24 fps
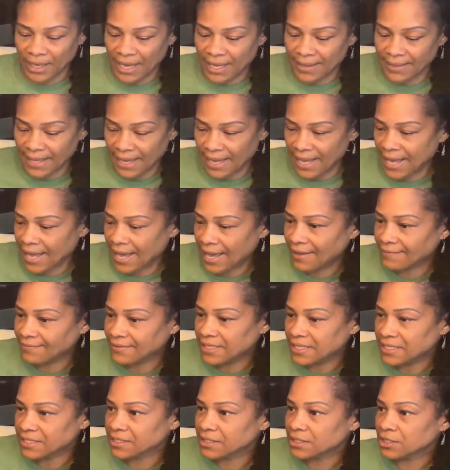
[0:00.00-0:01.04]
And they have
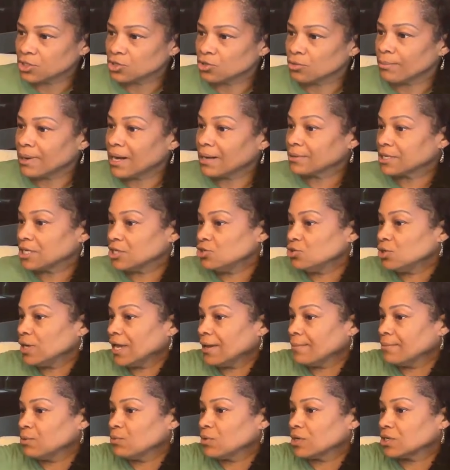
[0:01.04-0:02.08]
these little, Mom, can you
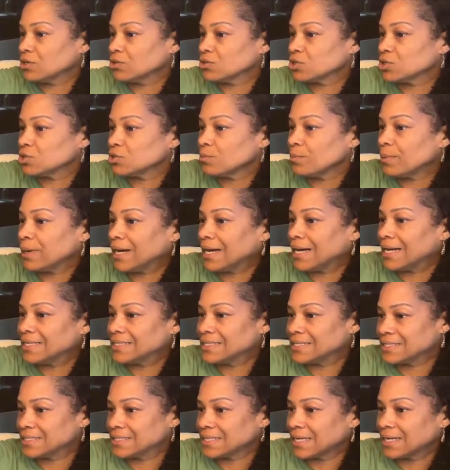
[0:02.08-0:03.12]
hand me one of those little
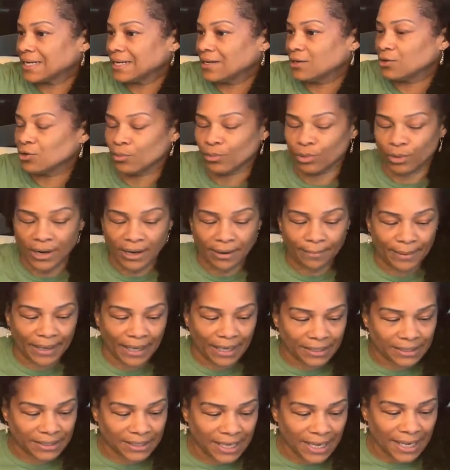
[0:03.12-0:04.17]
pods inside that little brown
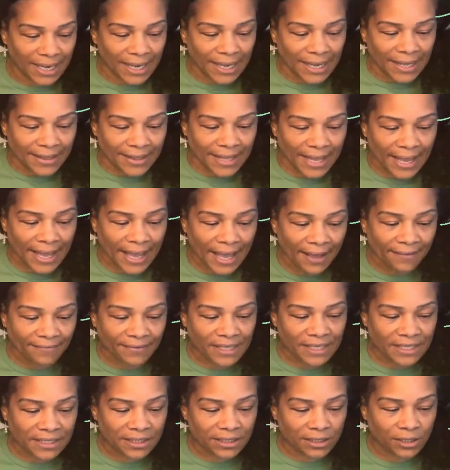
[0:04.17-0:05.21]
box? They have
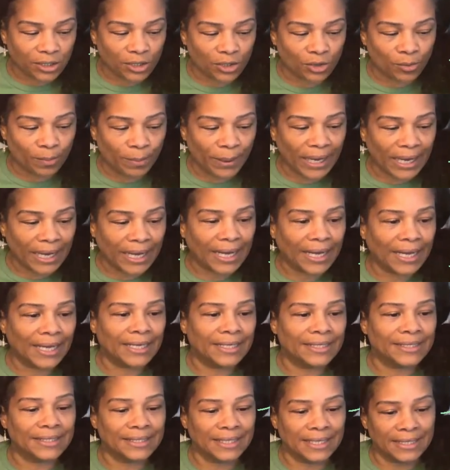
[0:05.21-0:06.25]
these little
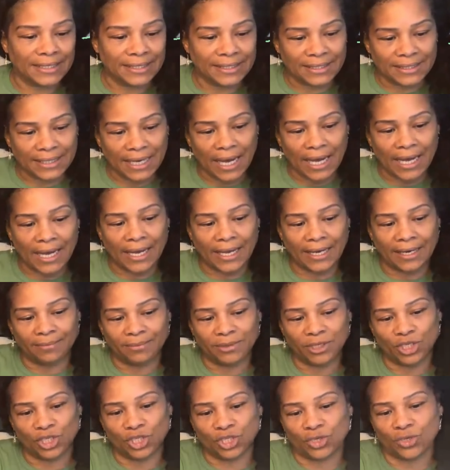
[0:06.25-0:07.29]
pods inside. I'm
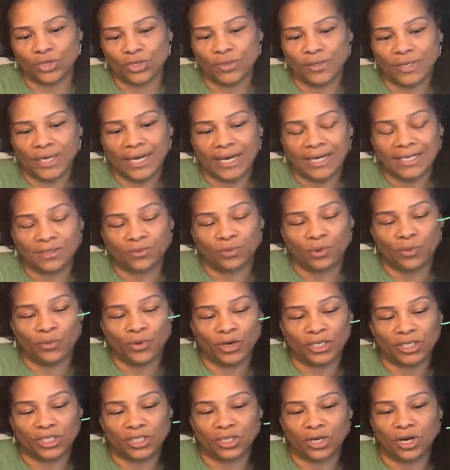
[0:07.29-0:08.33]
going to show you guys what
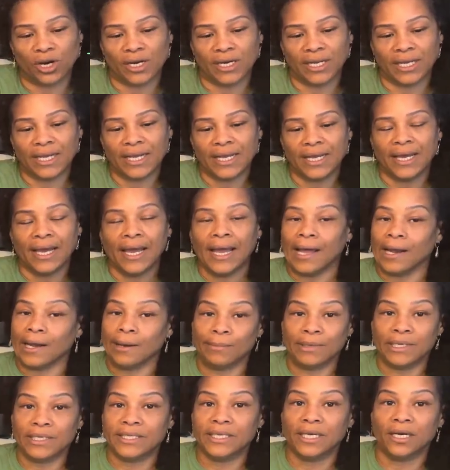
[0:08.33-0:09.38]
we're starting. And
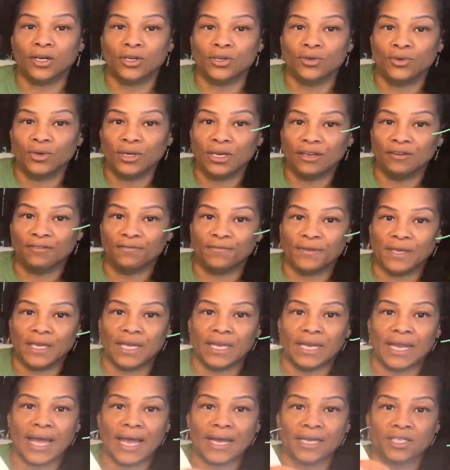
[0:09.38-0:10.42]
I'm going to tell you if
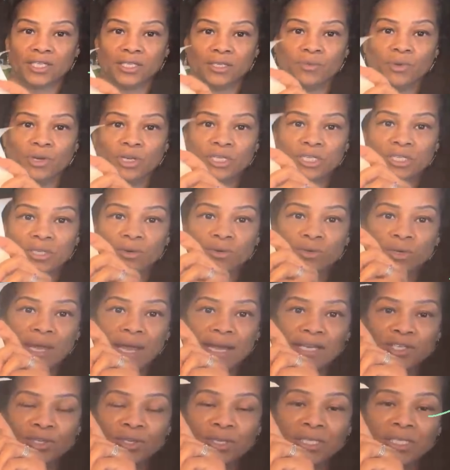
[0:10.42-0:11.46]
it actually works. So
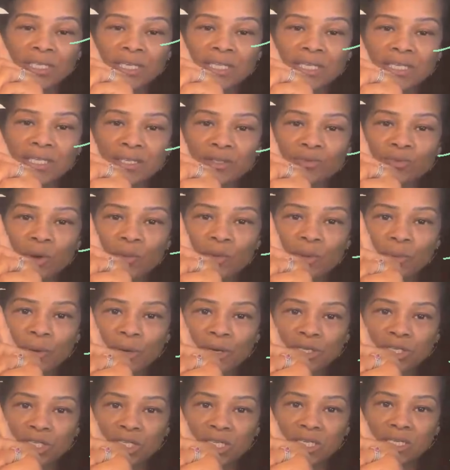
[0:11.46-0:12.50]
as you can see, this is what we
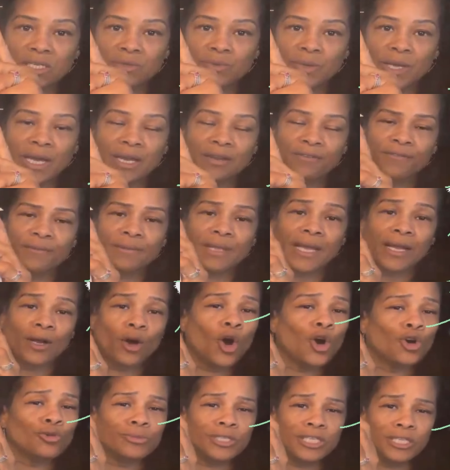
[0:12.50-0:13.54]
purchased. We got it from like a
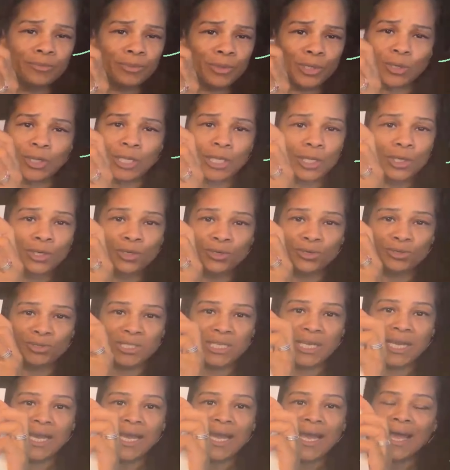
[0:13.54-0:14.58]
Home Depot,
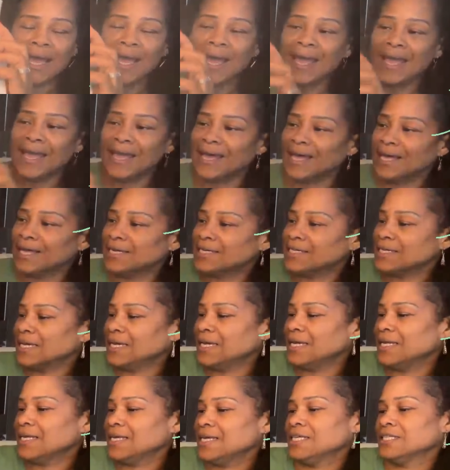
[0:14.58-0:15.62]
Lowe's, and
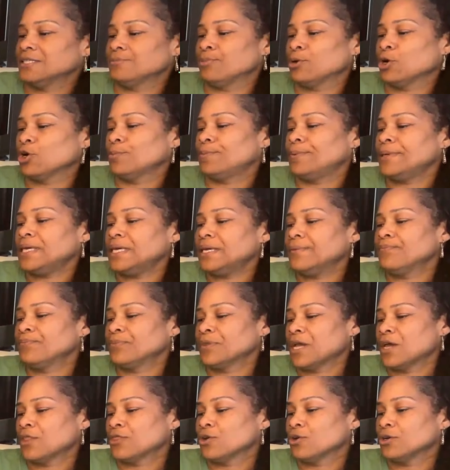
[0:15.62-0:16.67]
it is Burpee
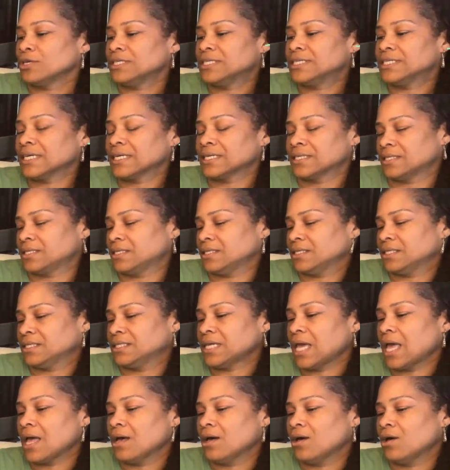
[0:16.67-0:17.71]
36
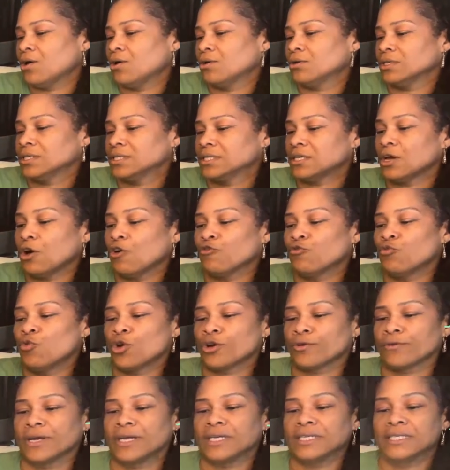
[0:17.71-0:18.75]
cell
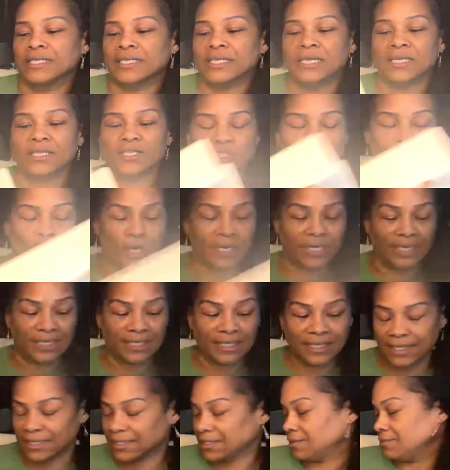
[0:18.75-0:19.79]
self-watering seed starting
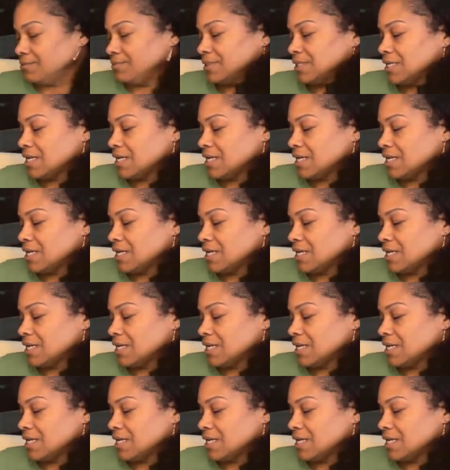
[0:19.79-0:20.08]
system.